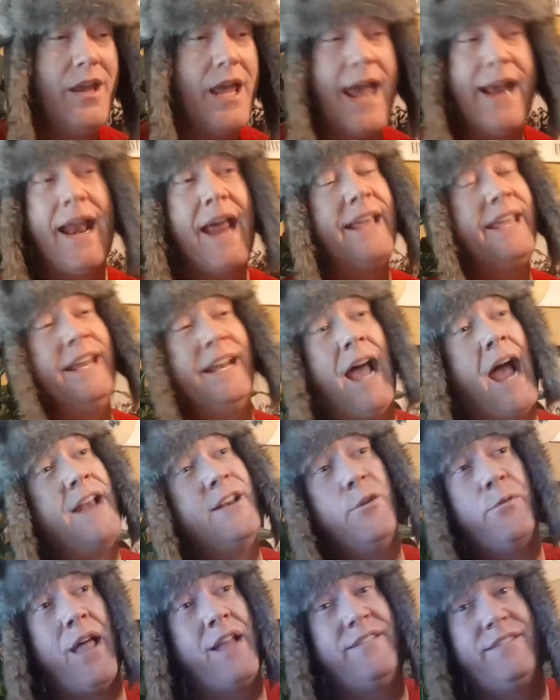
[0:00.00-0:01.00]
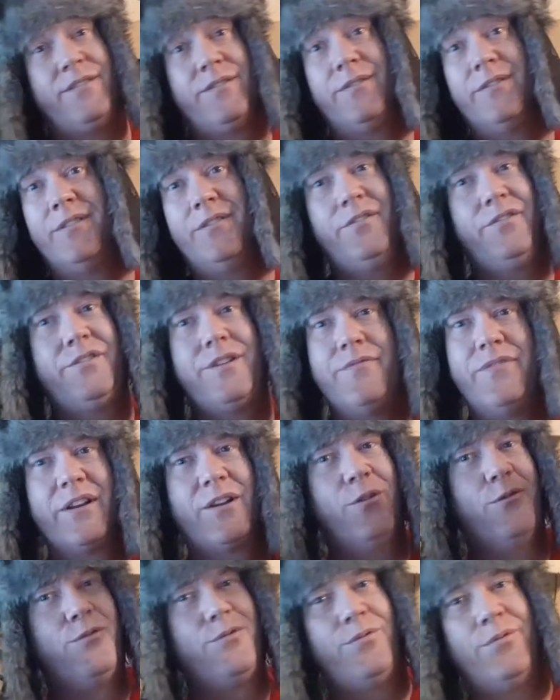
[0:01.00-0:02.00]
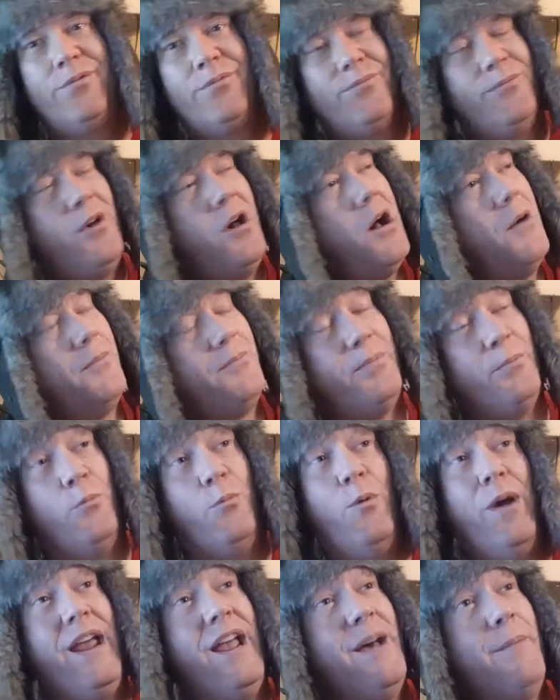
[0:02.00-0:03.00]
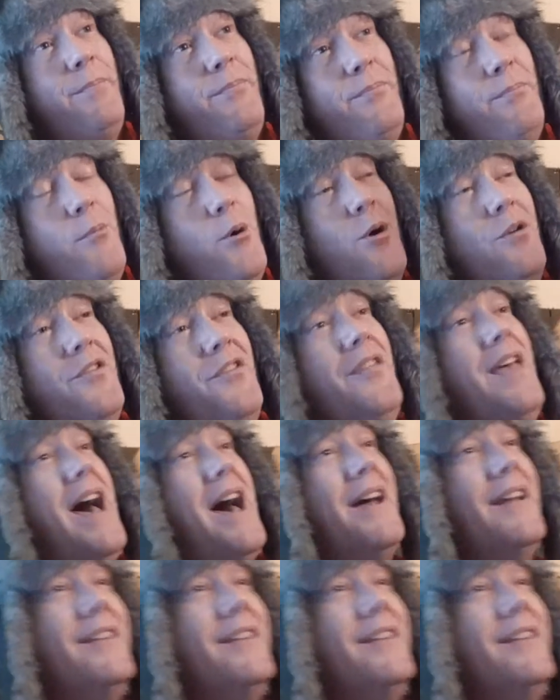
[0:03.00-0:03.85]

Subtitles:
And I get it. I know there's just stuff that goes way up more than that,